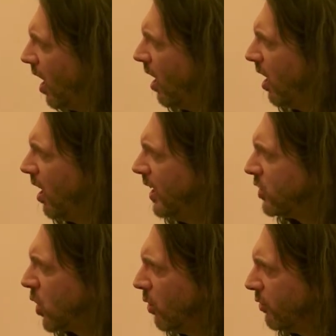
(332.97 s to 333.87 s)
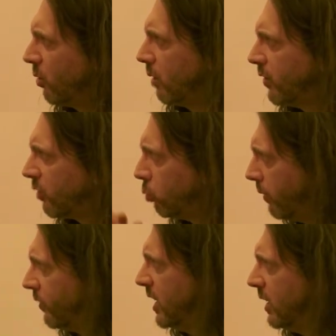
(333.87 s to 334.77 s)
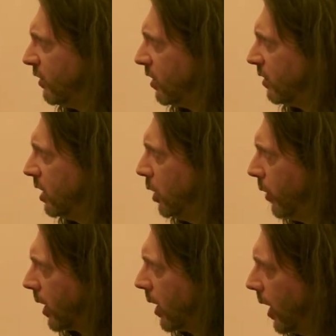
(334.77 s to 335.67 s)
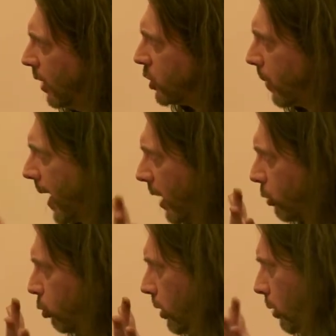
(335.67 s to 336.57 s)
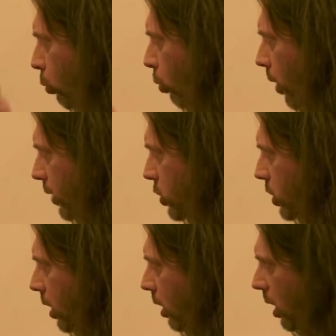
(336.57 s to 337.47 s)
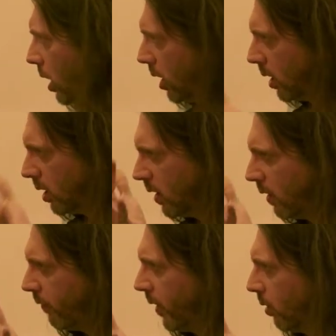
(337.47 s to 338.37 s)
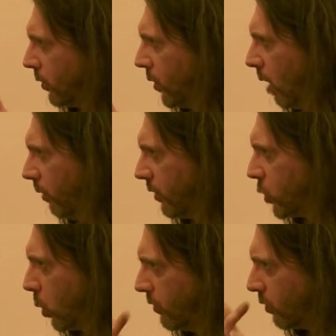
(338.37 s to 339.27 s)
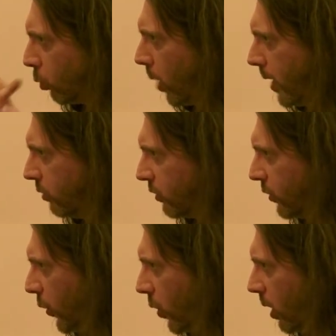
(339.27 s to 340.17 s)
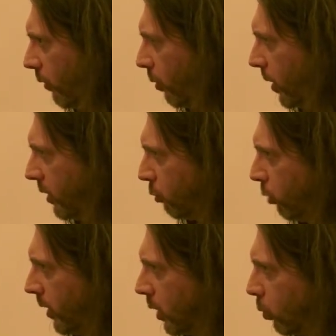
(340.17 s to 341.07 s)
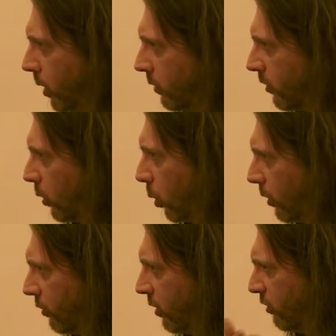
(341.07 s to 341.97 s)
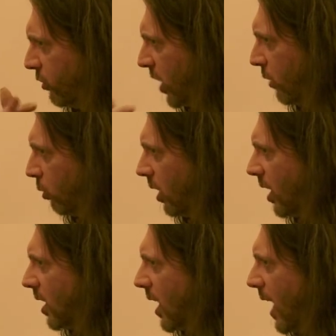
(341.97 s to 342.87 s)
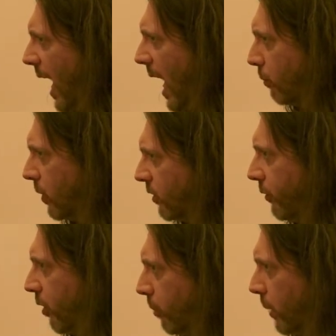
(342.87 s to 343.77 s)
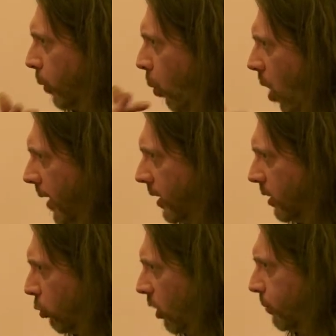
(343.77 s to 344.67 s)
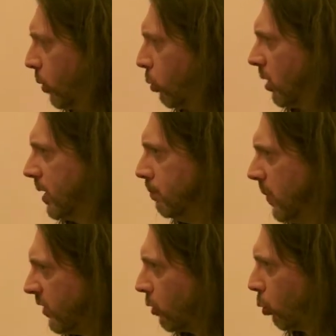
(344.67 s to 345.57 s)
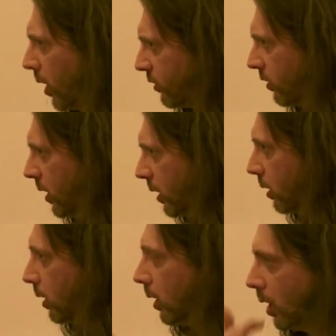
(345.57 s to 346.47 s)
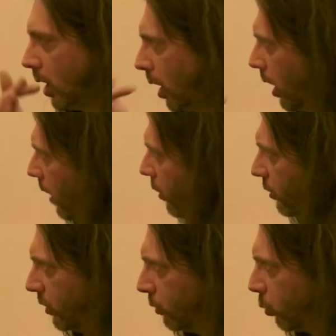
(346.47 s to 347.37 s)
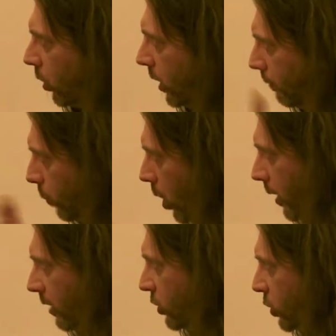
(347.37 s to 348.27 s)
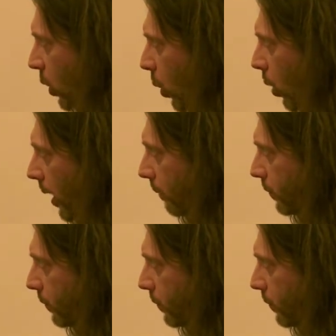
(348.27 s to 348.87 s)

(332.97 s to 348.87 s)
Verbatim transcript: Uh, it shows sort of a Swiftian satiric edge. Patrick Rush, uh, failed novelist, joins a writer's circle. Everybody's reading weird stories. There's a general atmosphere, people wanting to trust but really mistrusting. Uh, there's a dream, bodies show